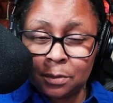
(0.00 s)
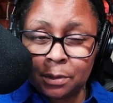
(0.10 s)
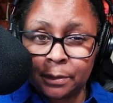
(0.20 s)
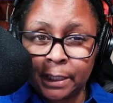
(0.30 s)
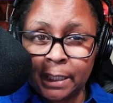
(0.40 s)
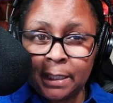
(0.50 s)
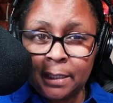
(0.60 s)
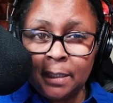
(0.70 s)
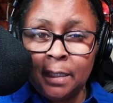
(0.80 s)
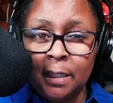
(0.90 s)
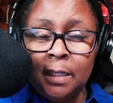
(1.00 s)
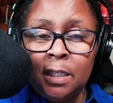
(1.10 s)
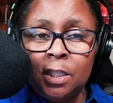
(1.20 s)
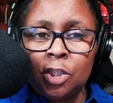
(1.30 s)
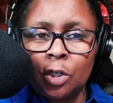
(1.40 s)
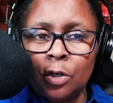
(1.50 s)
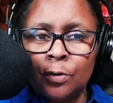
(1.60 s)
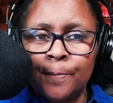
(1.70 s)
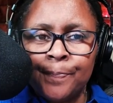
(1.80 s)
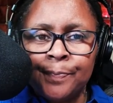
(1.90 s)
Okay.
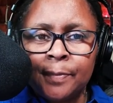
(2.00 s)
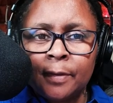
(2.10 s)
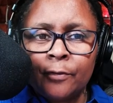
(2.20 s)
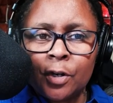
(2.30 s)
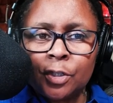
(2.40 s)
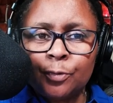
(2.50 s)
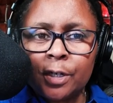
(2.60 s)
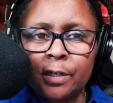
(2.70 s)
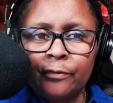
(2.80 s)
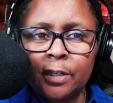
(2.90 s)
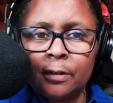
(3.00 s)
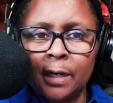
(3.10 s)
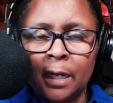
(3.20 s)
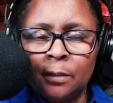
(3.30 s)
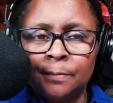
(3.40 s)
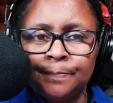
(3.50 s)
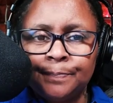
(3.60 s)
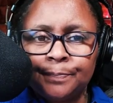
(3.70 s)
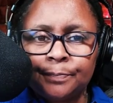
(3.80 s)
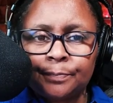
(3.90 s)
So first we're going to figure out
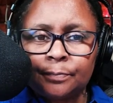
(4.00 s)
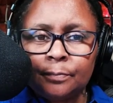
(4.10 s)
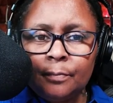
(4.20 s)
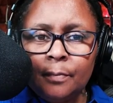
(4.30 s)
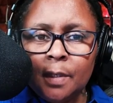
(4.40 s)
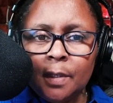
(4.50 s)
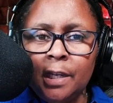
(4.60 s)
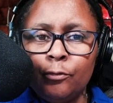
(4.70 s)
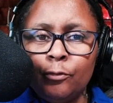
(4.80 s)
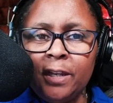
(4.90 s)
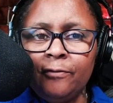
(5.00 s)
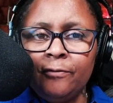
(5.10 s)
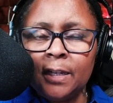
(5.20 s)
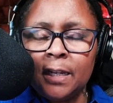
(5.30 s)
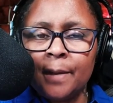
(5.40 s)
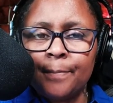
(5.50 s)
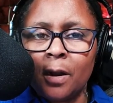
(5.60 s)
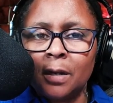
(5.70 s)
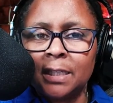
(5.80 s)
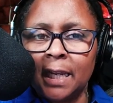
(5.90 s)
if we fill up
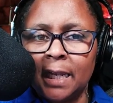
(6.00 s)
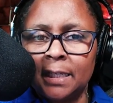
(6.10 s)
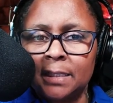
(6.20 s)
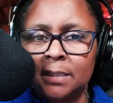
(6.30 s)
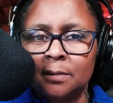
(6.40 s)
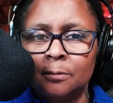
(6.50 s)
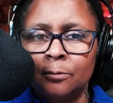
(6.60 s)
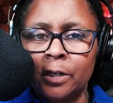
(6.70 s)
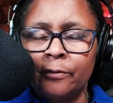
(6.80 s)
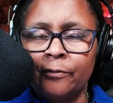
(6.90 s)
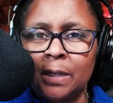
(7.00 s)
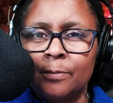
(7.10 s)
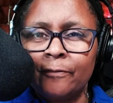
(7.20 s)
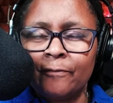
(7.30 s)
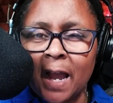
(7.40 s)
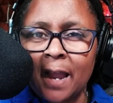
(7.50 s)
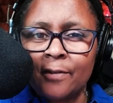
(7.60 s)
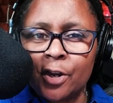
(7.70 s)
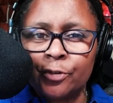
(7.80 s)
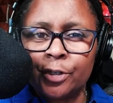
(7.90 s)
our tanks, we're going to fill up with
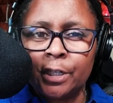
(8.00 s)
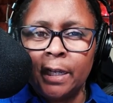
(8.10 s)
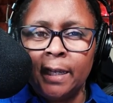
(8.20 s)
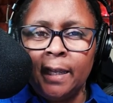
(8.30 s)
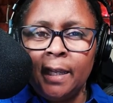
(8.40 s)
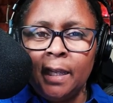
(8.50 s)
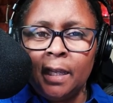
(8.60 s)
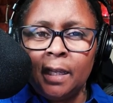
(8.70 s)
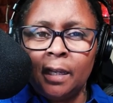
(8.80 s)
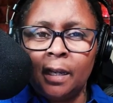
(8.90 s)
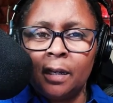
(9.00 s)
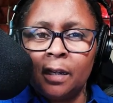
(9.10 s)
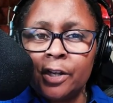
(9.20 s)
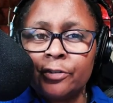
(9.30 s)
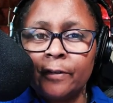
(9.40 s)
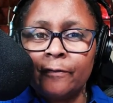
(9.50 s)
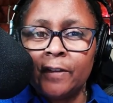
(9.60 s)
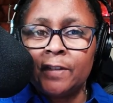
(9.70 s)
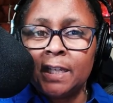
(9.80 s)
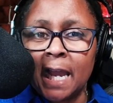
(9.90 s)

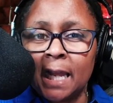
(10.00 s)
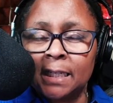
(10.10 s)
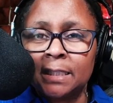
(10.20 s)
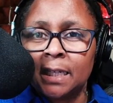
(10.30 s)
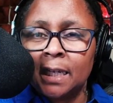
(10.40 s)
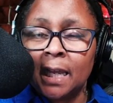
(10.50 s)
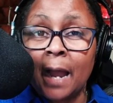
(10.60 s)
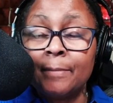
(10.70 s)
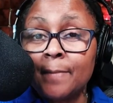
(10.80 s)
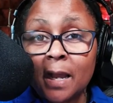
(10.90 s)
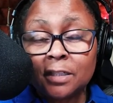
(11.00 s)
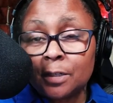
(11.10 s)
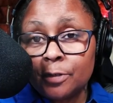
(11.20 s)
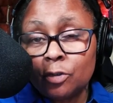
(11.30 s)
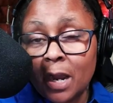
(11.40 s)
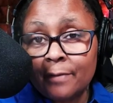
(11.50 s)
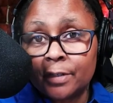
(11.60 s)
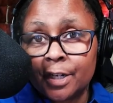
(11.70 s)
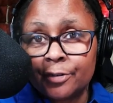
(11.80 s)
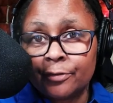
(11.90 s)
150 gallons. How many miles can we drive on
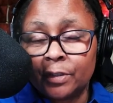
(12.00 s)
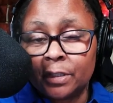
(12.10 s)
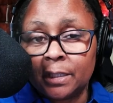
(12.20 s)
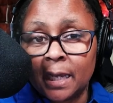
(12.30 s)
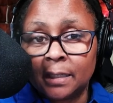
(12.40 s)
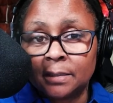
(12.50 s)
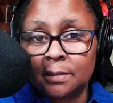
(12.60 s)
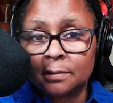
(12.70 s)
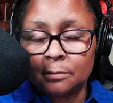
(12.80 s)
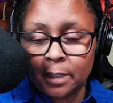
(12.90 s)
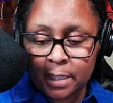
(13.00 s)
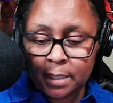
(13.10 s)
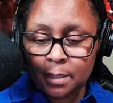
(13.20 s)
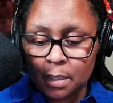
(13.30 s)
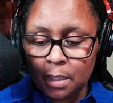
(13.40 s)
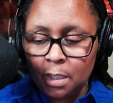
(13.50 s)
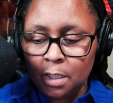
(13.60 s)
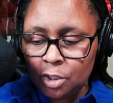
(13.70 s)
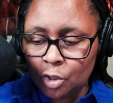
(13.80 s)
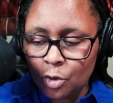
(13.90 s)
150 gallons, right?
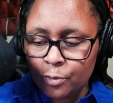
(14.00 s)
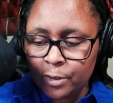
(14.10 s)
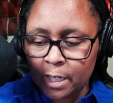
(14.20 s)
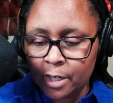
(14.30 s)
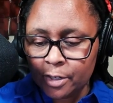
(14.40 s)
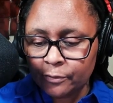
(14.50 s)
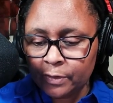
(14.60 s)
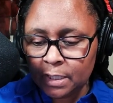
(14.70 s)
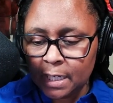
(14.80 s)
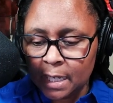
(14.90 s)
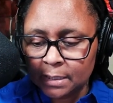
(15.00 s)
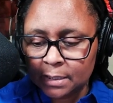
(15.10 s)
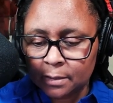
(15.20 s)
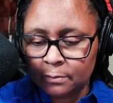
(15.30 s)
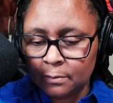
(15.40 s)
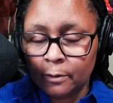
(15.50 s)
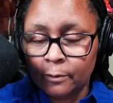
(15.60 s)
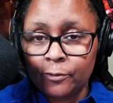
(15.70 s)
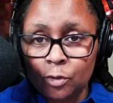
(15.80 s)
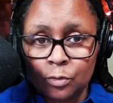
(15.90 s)
So we got 150 gallons of
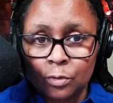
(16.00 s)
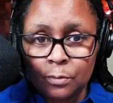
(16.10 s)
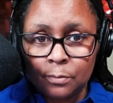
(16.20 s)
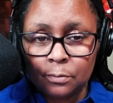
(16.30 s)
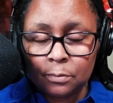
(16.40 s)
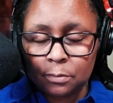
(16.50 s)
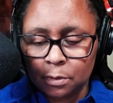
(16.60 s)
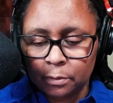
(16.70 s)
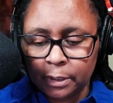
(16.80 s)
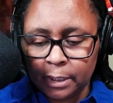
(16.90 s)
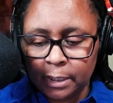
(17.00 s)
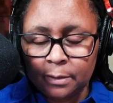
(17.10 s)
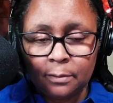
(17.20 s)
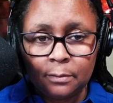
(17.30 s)
fuel, okay?